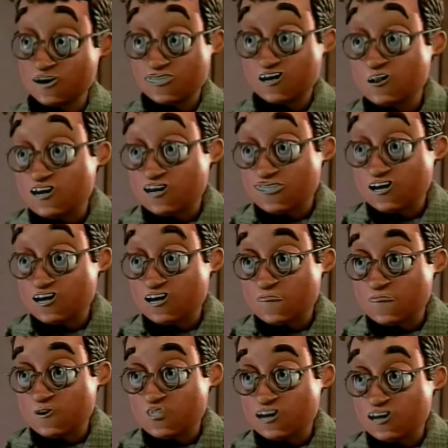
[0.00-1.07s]
If anything
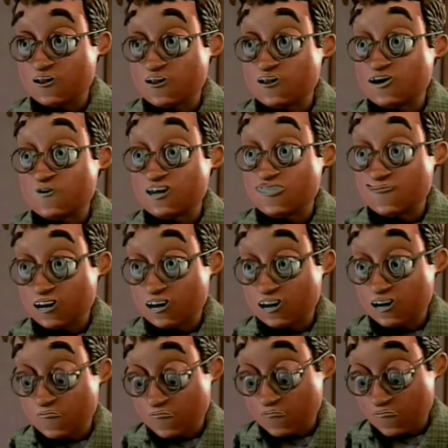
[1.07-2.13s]
came between Lauren and
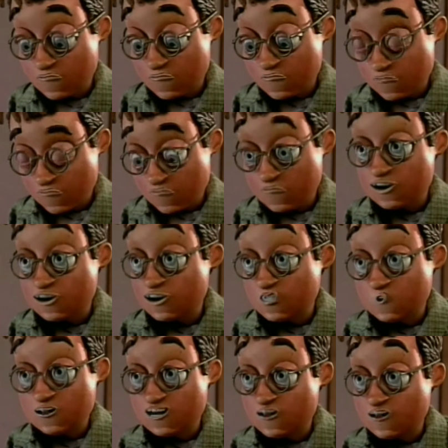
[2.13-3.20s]
me, I
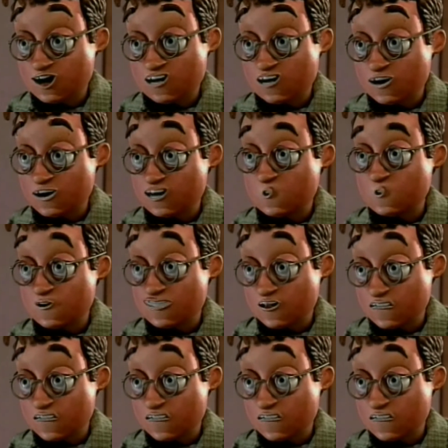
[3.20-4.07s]
don't think that I could go on